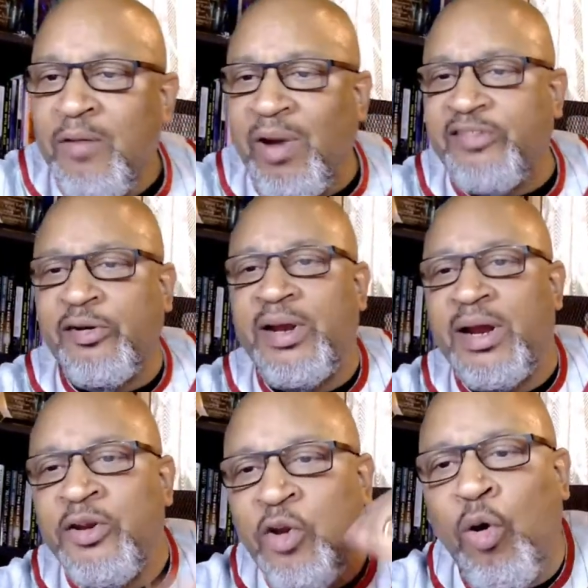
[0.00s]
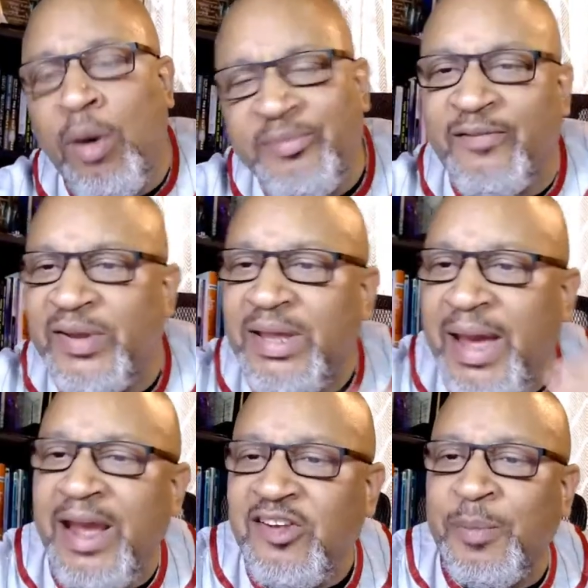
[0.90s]
Right. So there are norms of
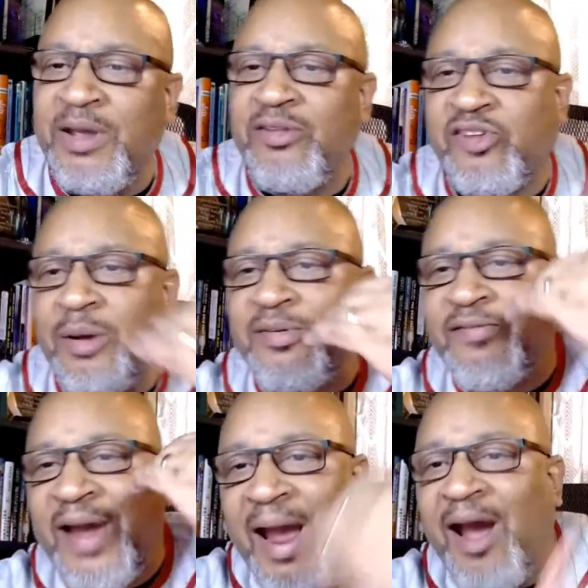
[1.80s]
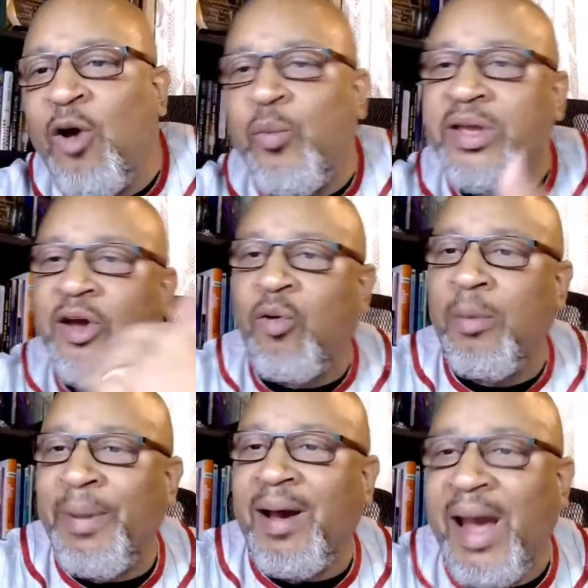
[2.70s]
engagement in terms of how we go
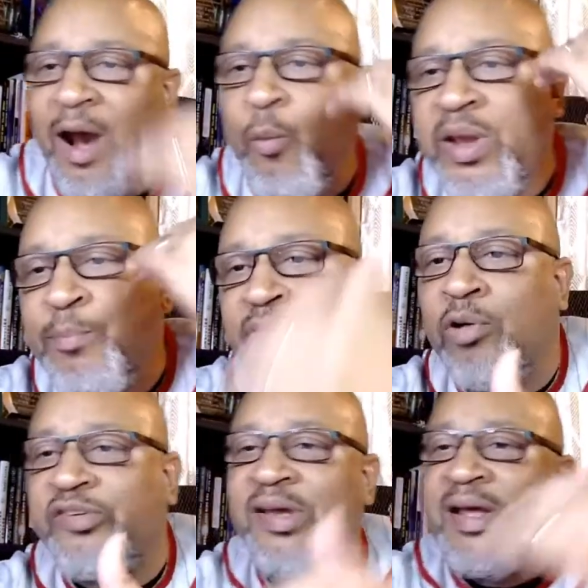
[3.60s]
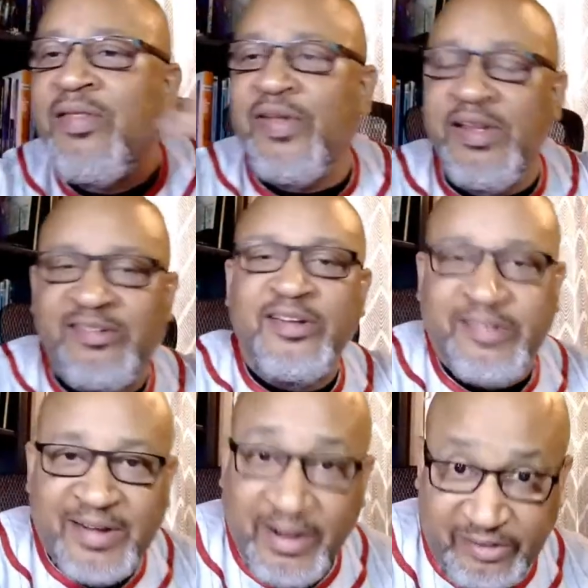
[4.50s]
about how we broach these
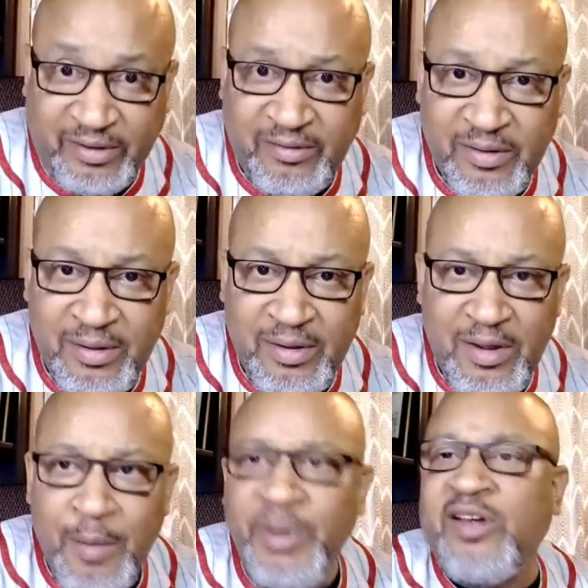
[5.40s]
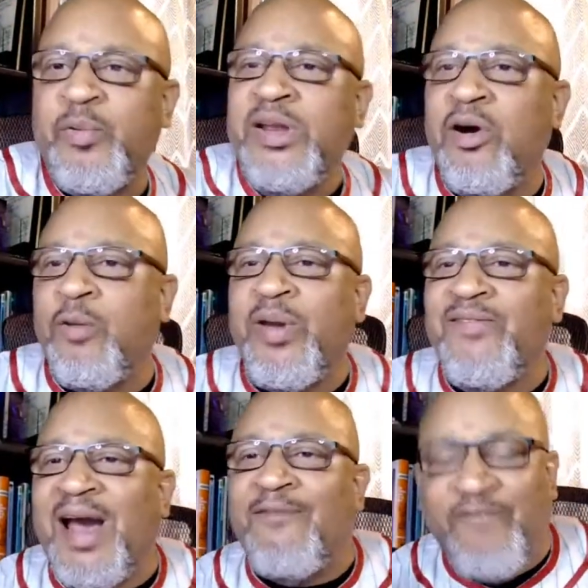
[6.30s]
discussions, because we know that we've got